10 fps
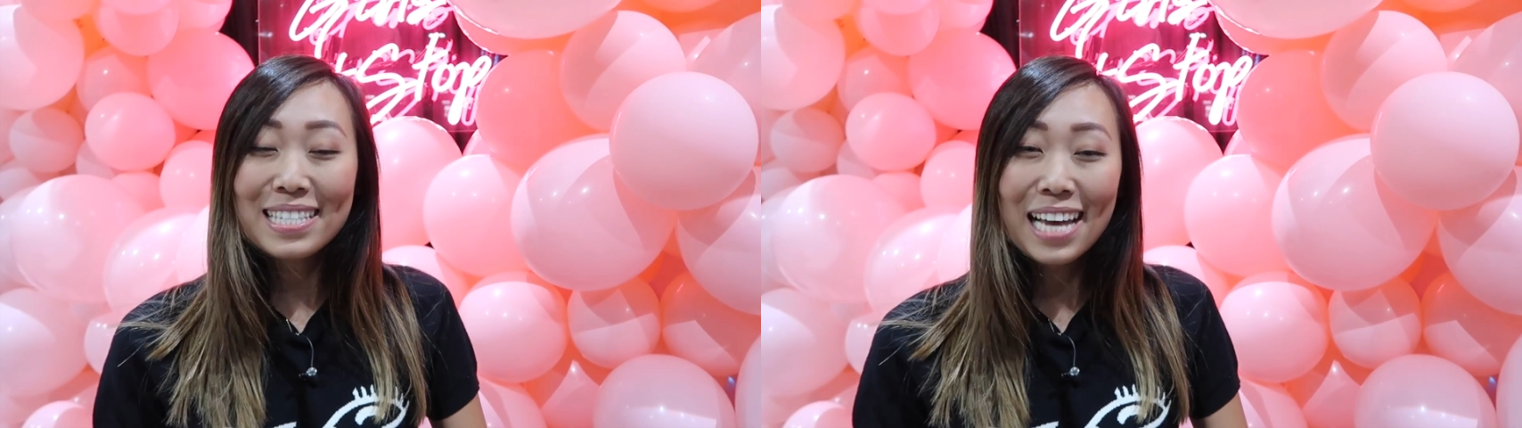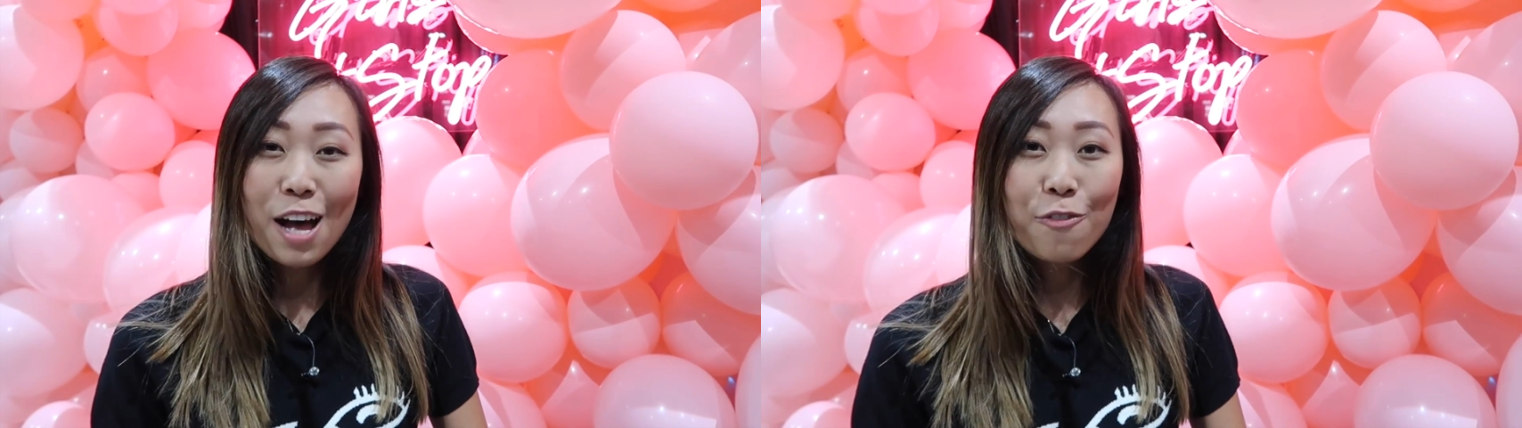
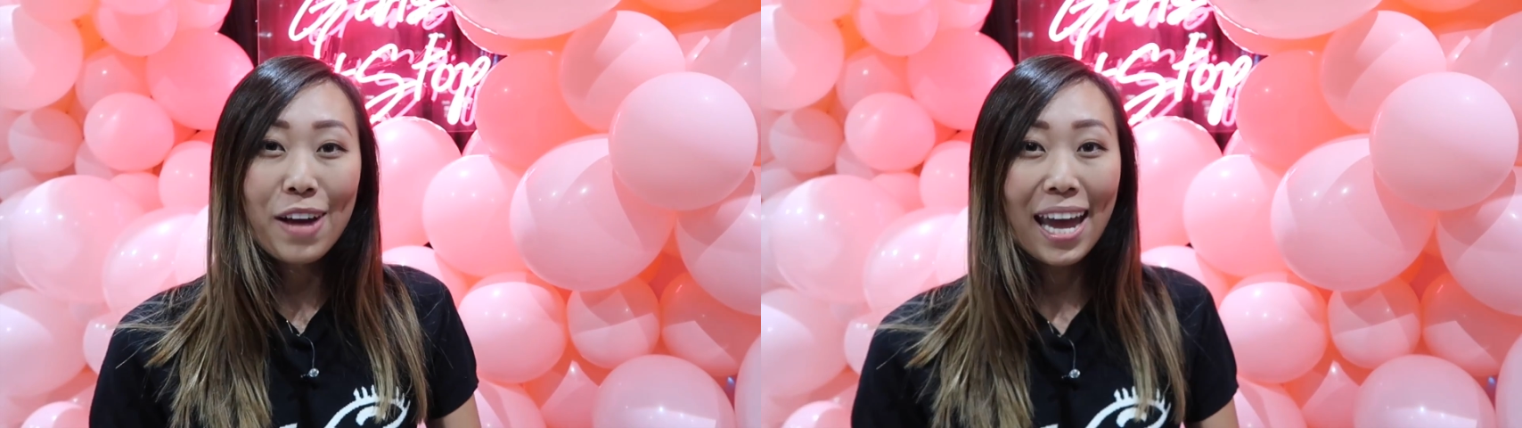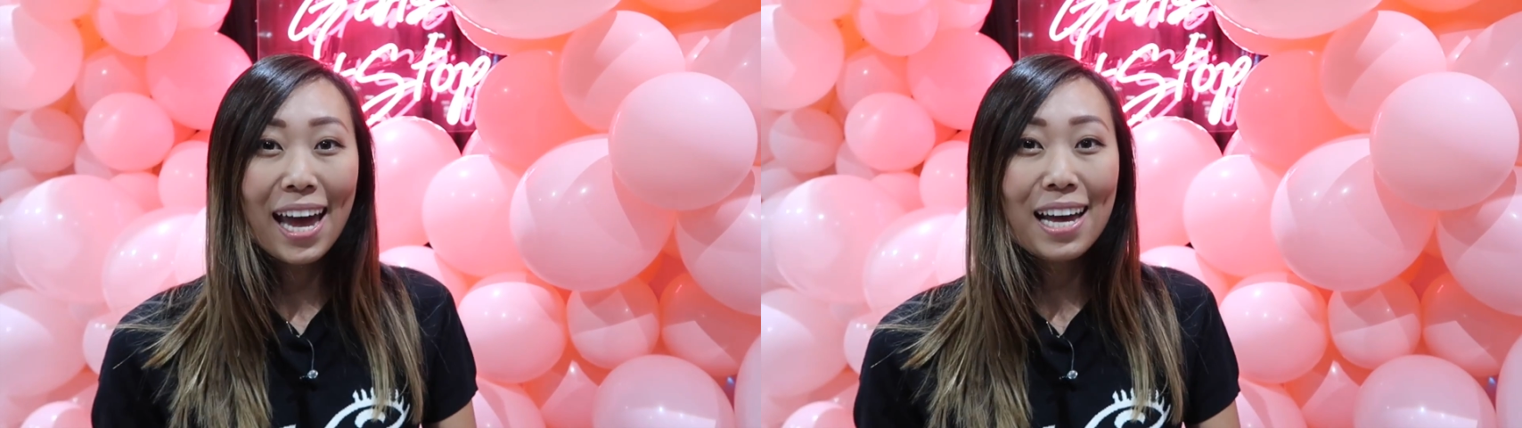myself
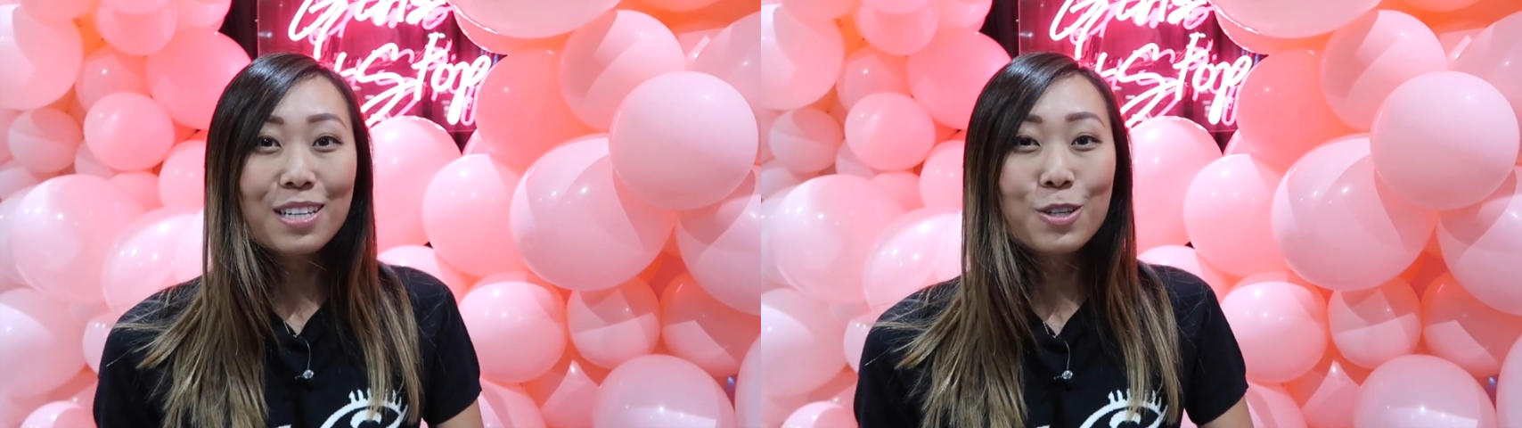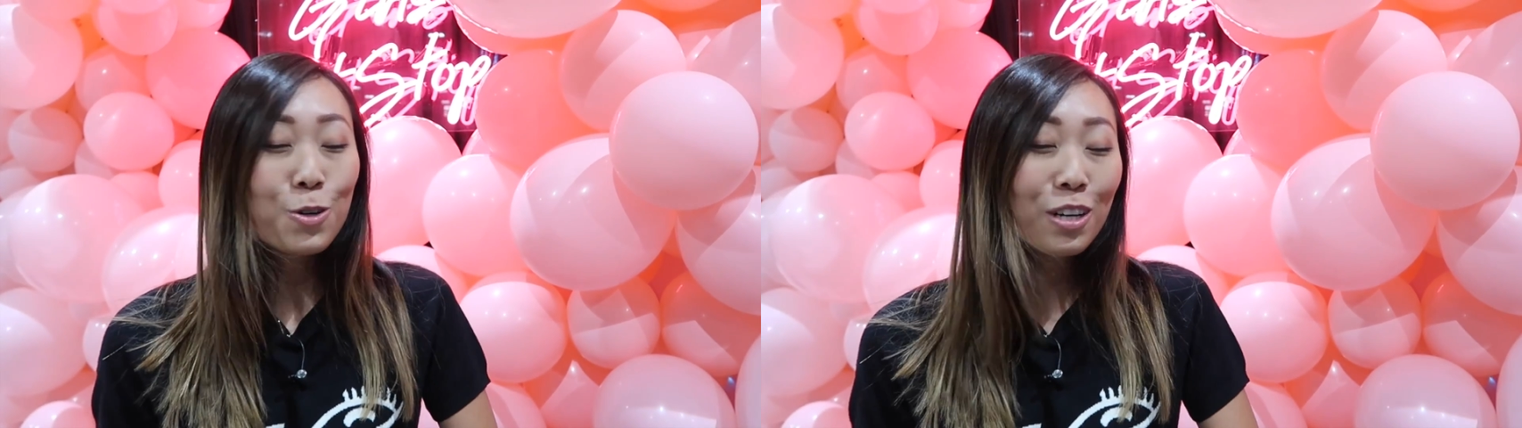
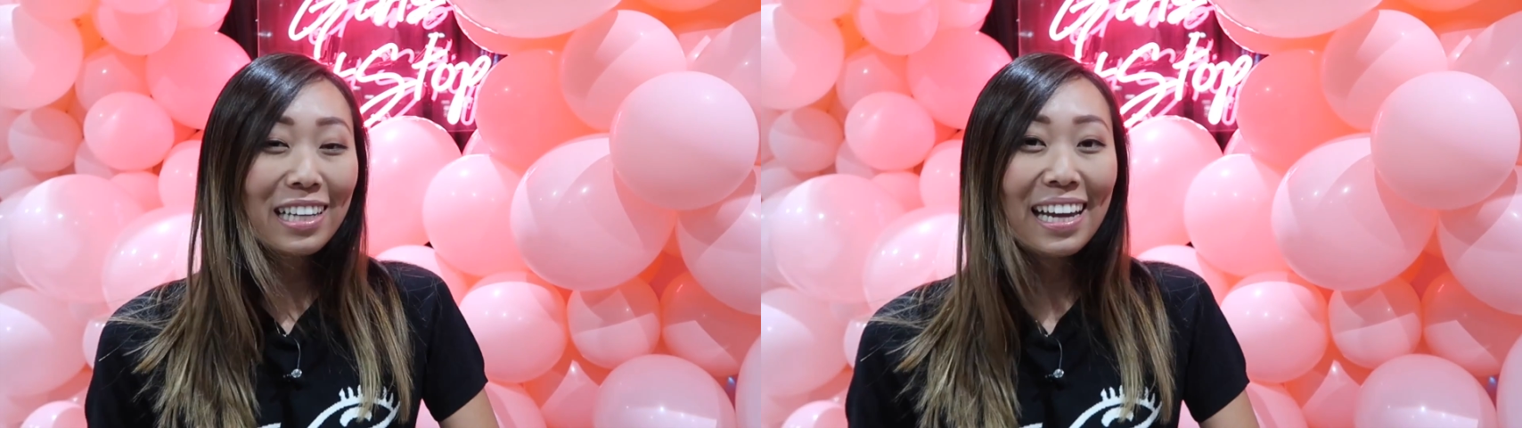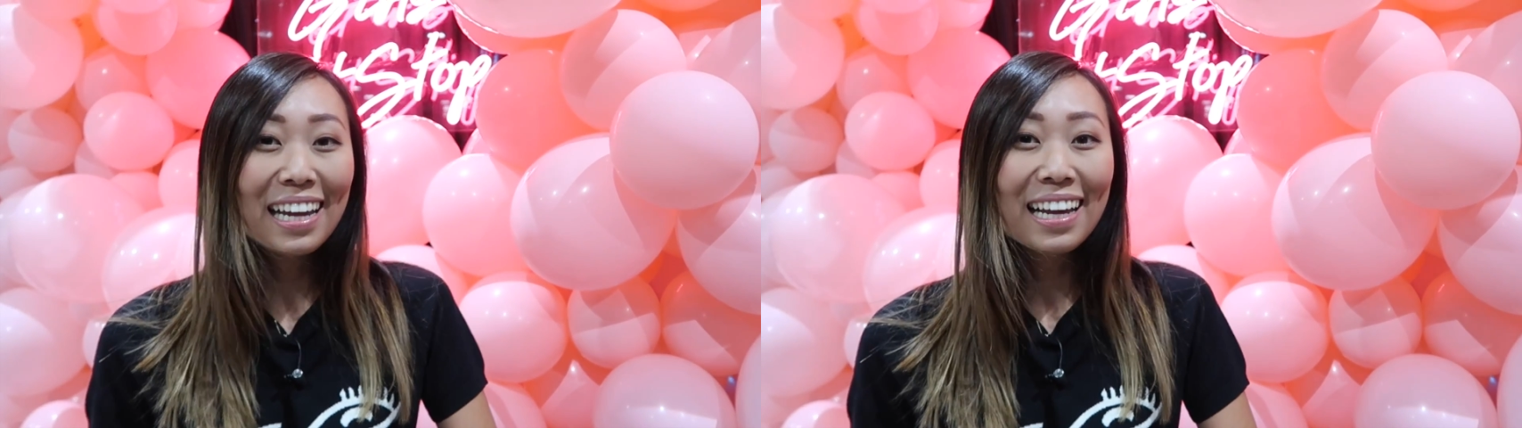and
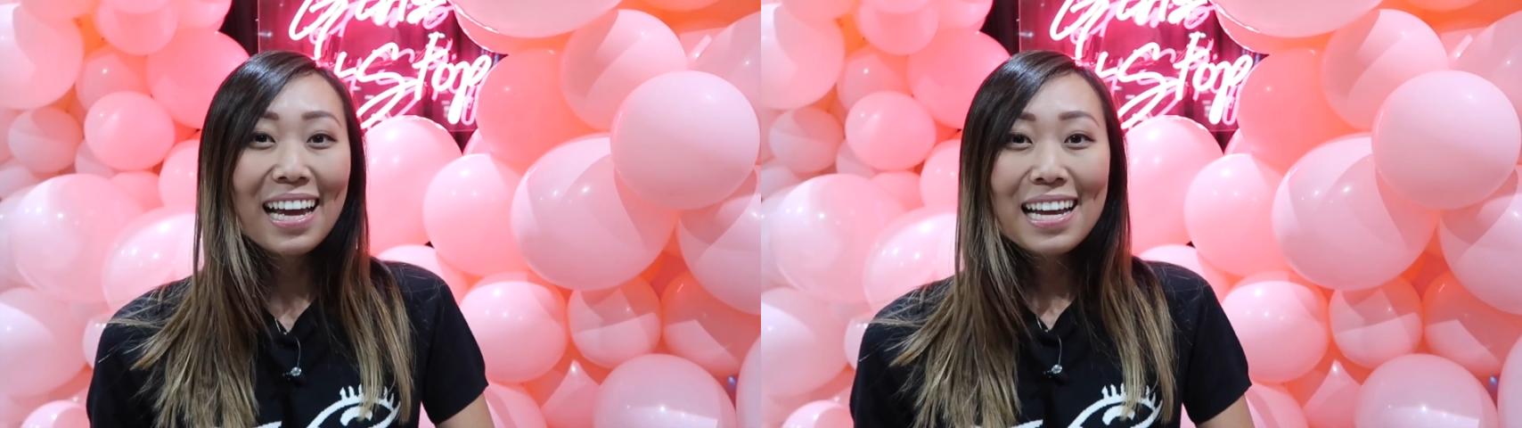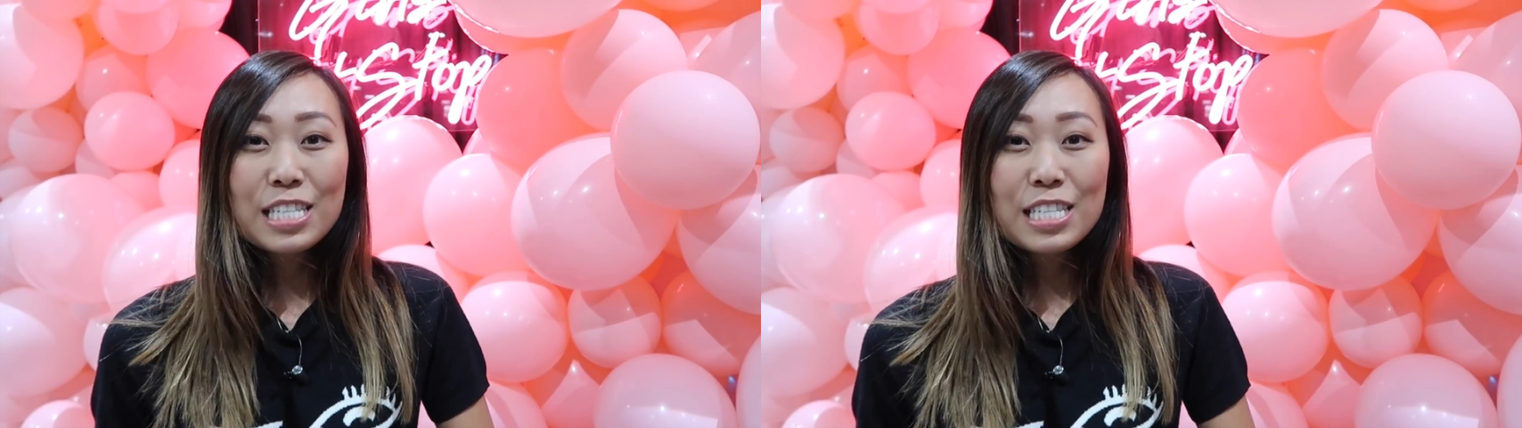Googling